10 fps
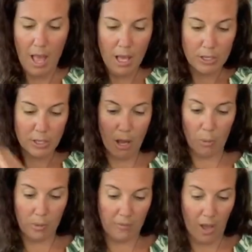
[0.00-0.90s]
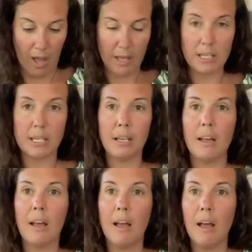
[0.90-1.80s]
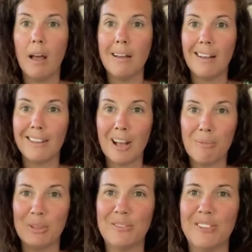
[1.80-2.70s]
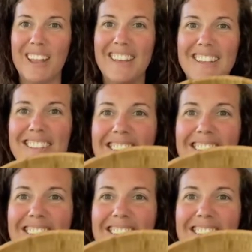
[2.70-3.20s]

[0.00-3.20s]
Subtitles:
So we've got, look how beautiful that is.